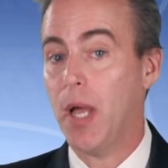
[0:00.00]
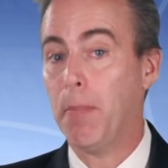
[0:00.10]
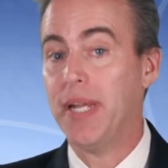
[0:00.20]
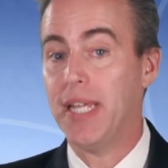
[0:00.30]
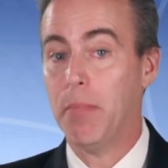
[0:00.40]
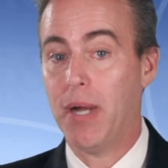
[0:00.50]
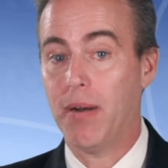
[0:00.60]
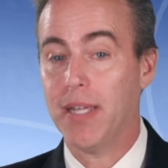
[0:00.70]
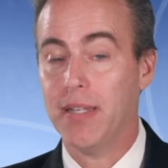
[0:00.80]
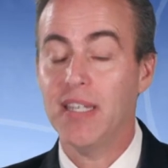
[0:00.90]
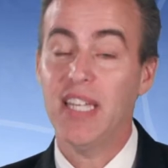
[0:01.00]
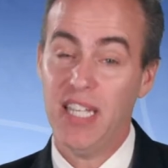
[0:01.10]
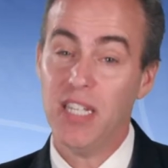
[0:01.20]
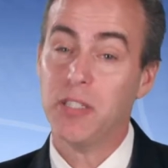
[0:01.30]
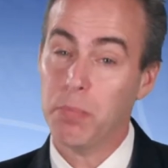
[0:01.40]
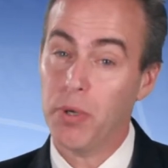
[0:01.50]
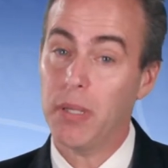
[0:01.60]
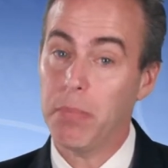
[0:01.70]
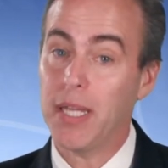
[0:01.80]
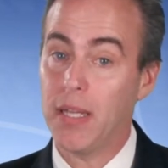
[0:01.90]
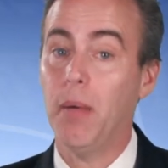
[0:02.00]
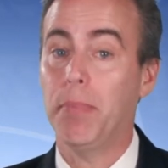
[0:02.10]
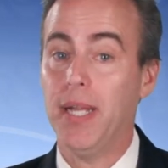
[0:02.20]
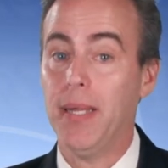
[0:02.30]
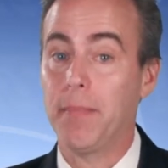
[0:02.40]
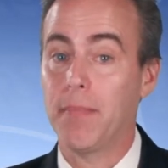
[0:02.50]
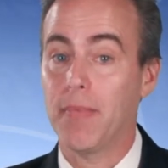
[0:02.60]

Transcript: company in America, it's a pretty big company.